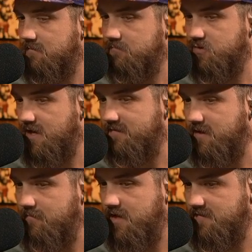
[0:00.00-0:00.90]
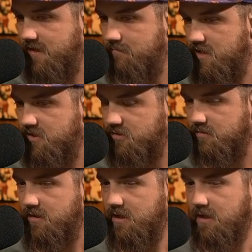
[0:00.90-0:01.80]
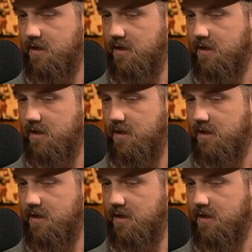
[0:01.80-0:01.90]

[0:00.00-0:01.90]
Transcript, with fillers: Some drafts I might take Mitchell.